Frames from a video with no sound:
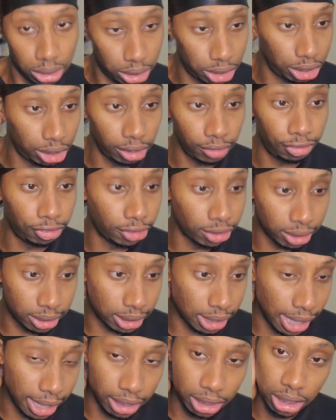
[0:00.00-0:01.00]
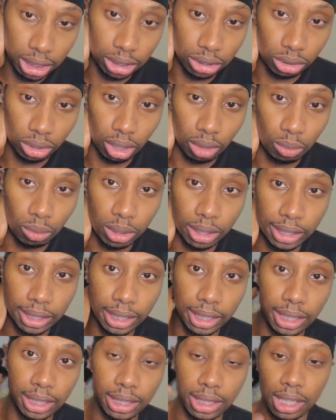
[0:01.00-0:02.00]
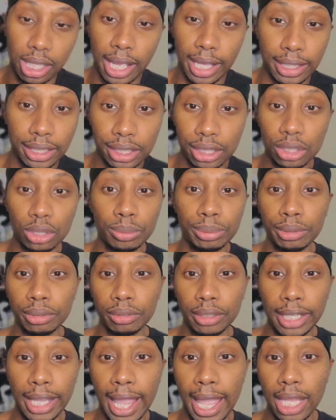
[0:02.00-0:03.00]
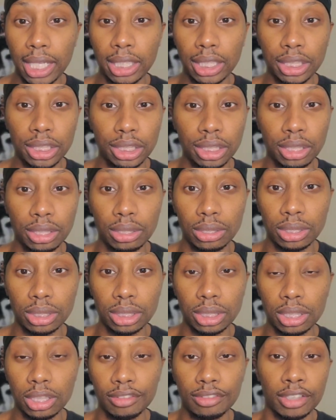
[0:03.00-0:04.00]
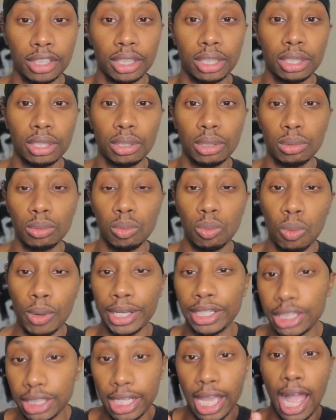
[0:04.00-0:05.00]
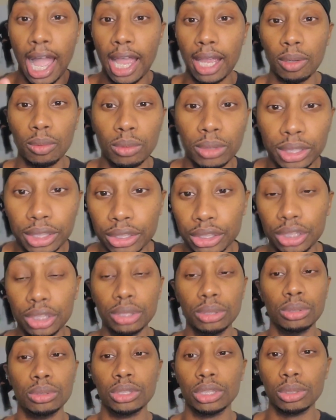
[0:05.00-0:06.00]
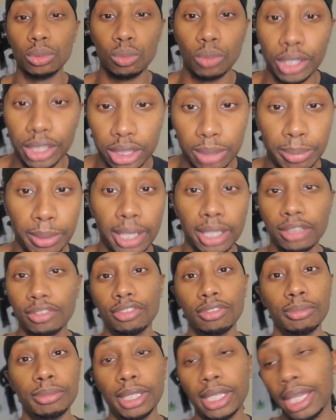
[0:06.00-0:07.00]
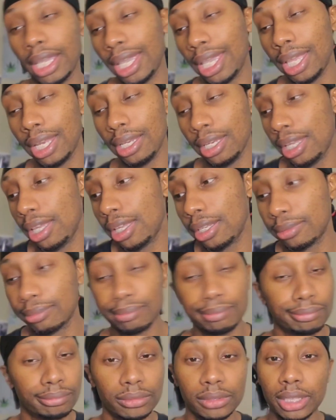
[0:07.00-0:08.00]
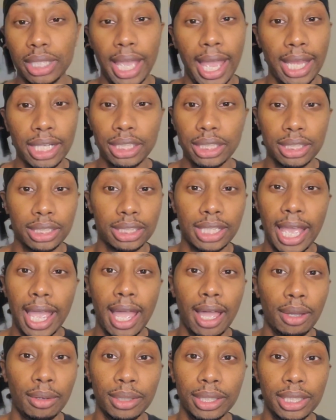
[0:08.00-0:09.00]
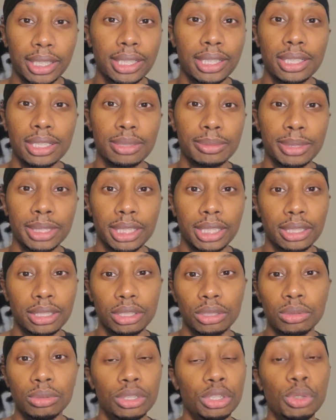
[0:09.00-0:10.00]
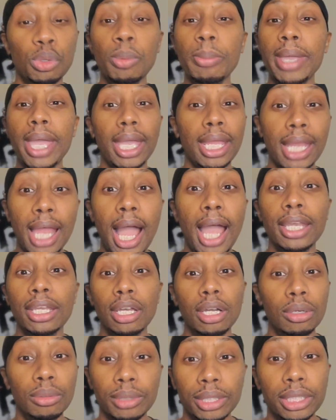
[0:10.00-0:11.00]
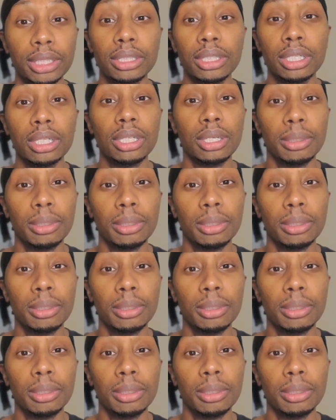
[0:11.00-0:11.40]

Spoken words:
she feels like she's on one of these stupid reality shows of which guy I want to choose and what's best for me. And that's just how it is, man. You may not know it,